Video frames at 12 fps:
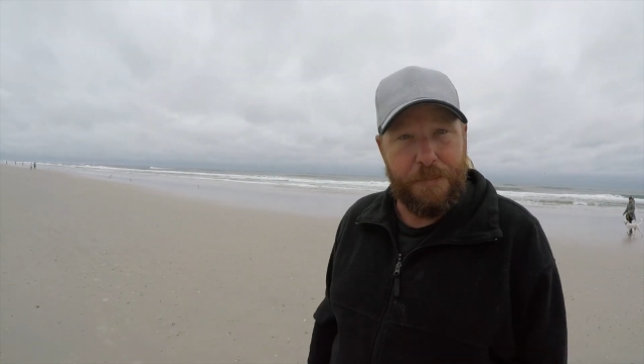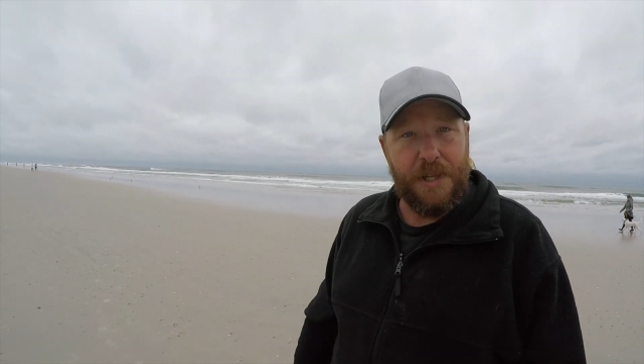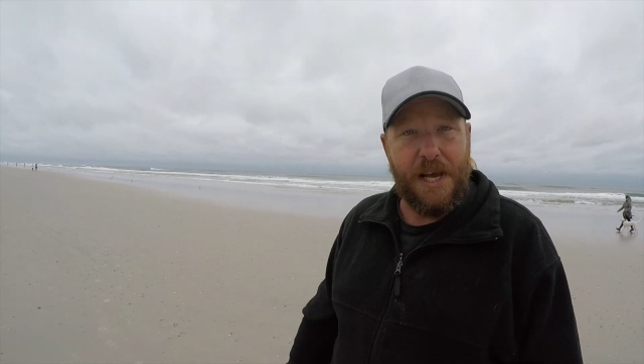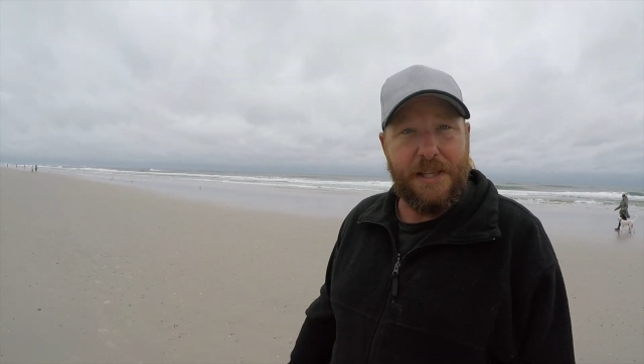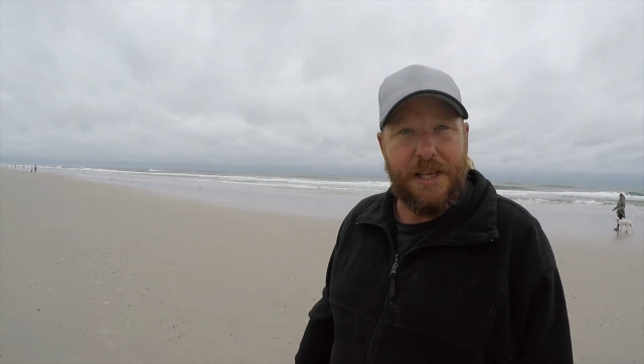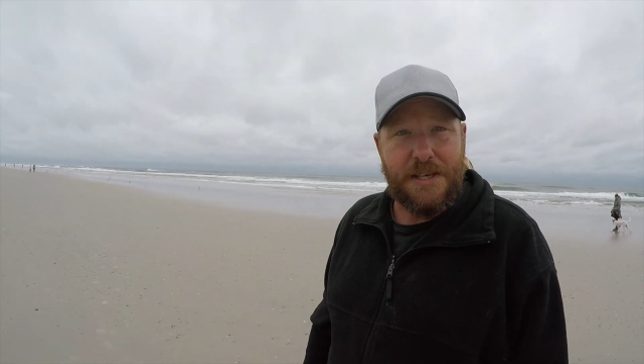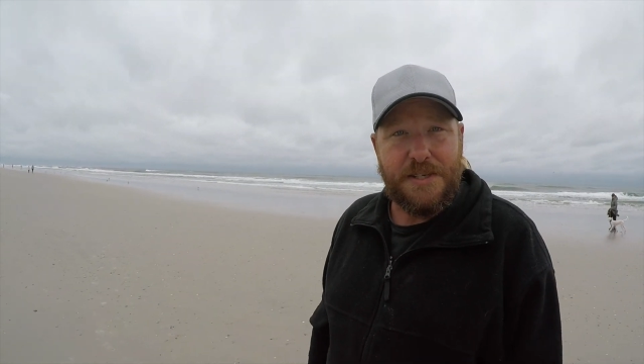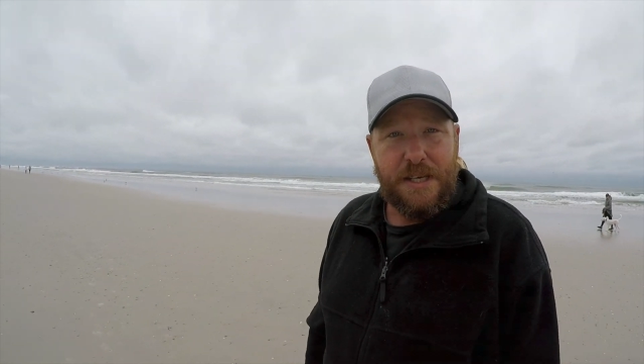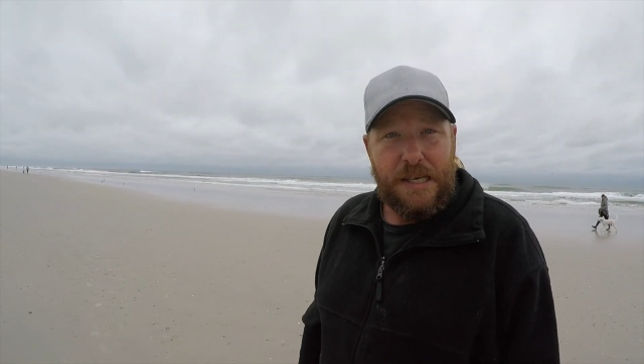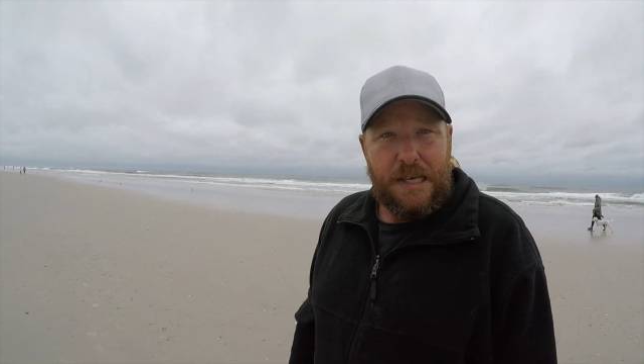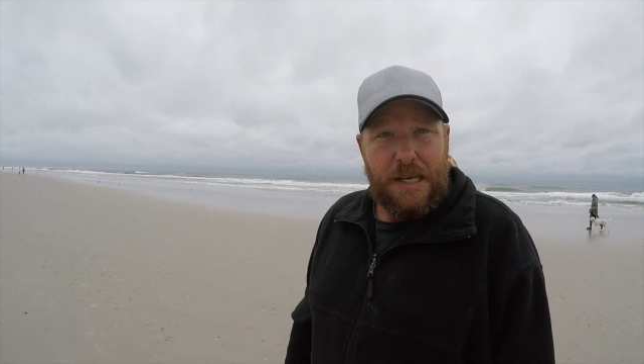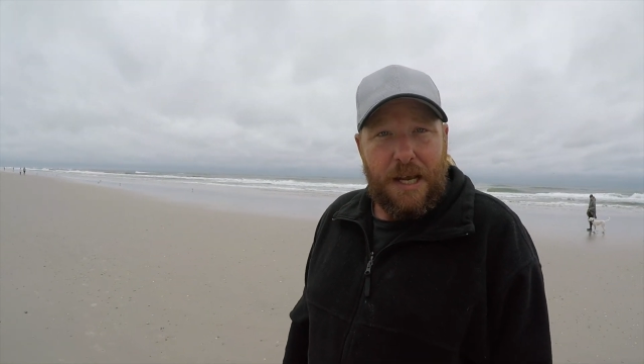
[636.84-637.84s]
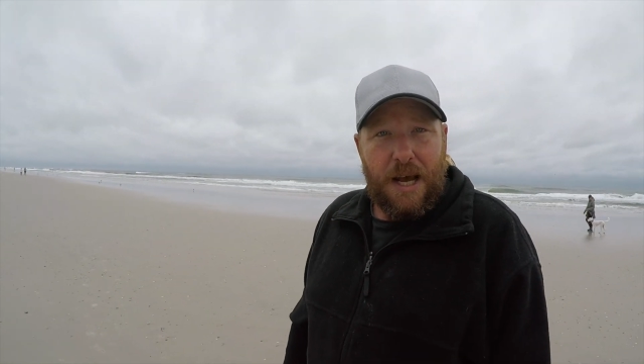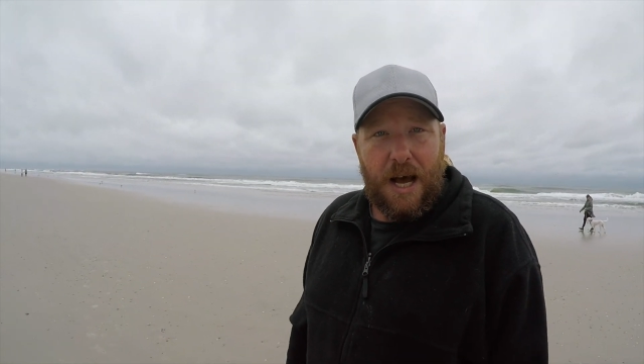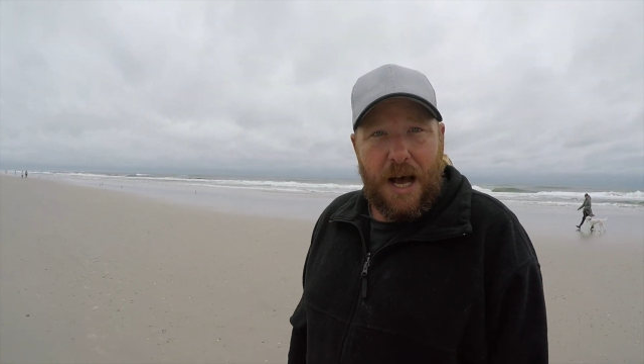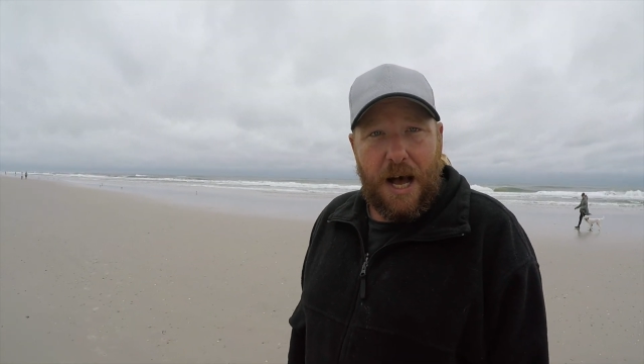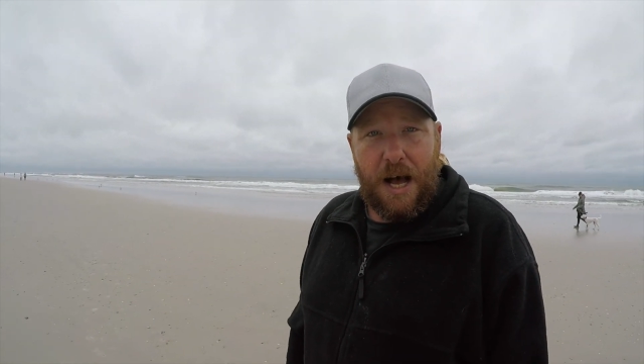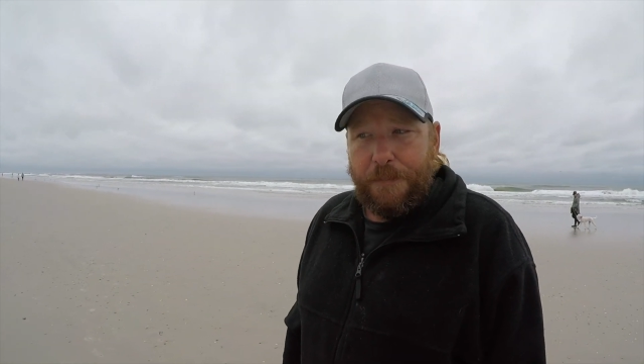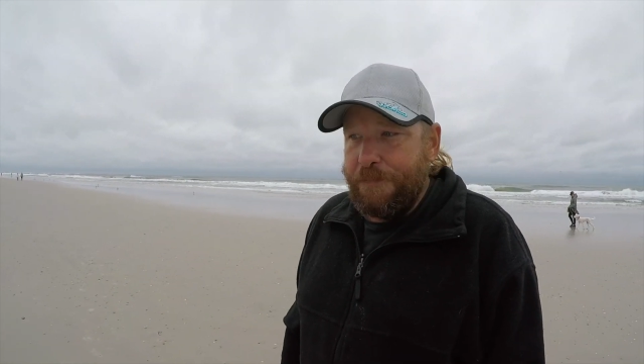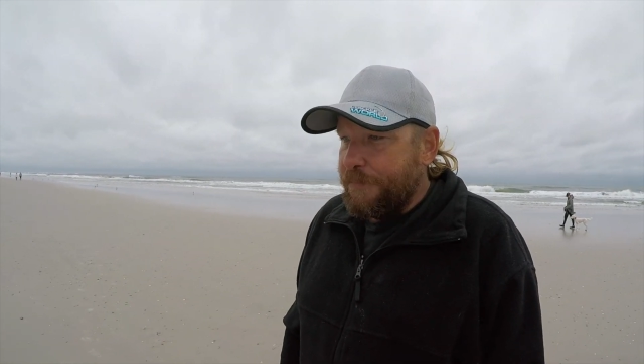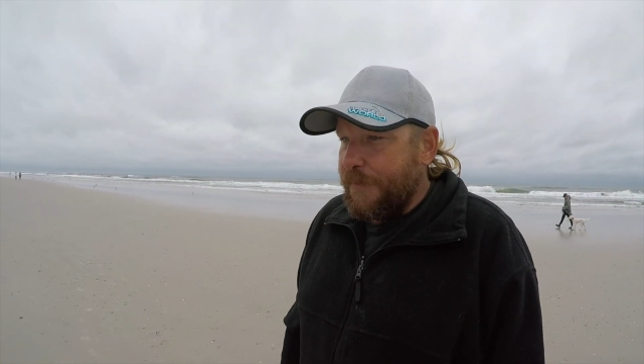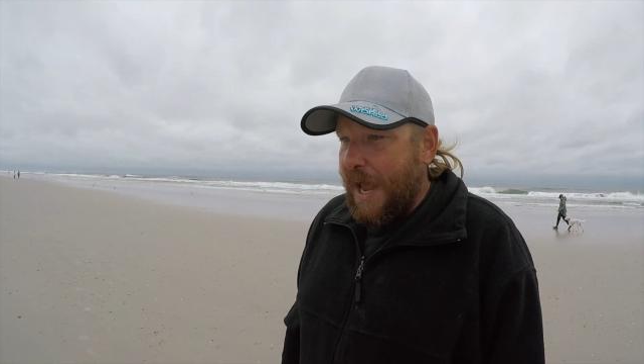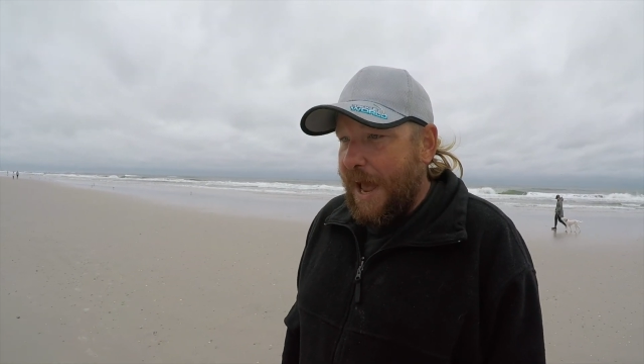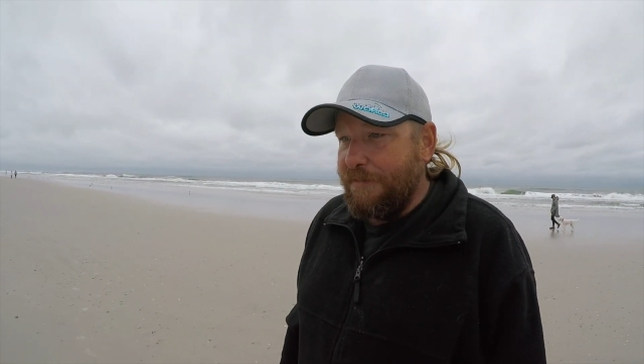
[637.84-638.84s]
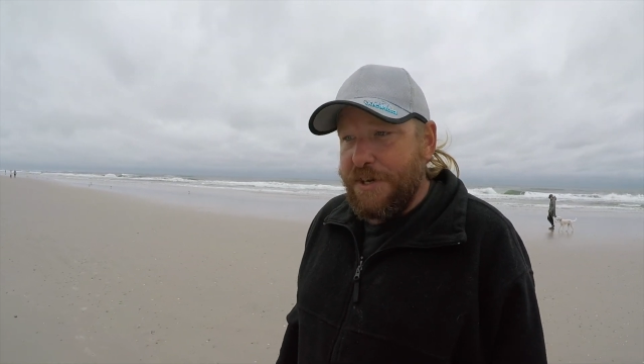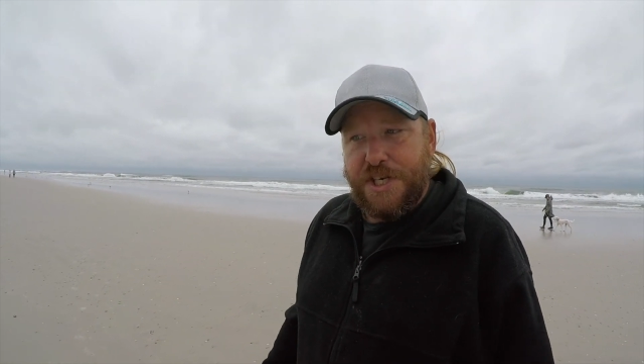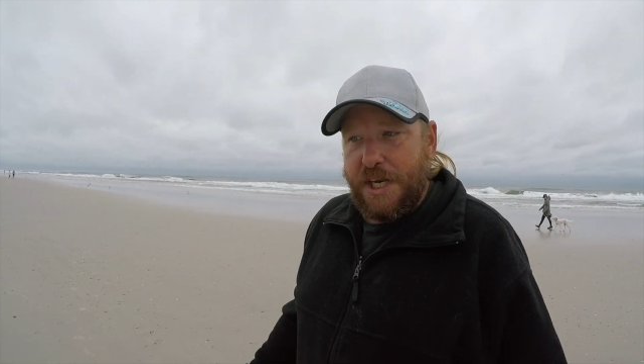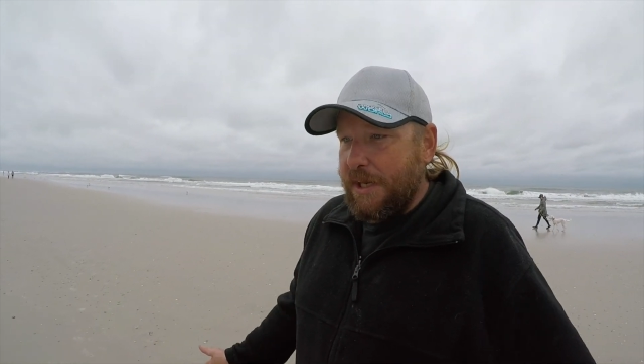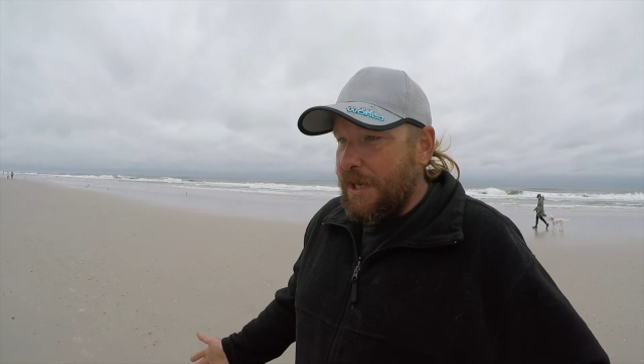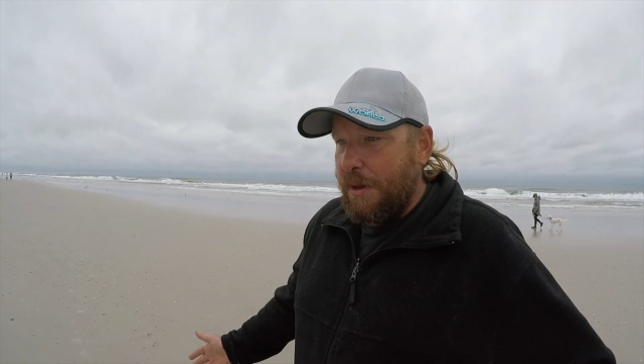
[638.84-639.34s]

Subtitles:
you like this. Averaging,